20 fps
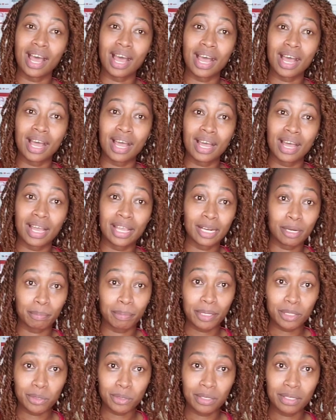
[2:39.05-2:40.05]
uh, in
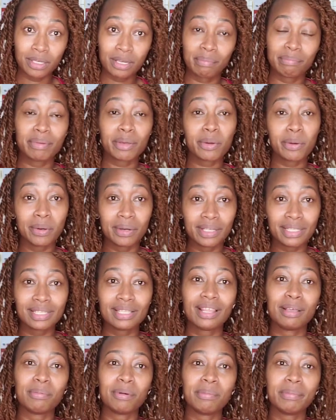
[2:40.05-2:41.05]
person
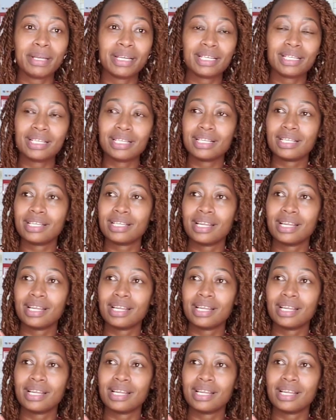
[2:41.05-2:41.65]
because the moment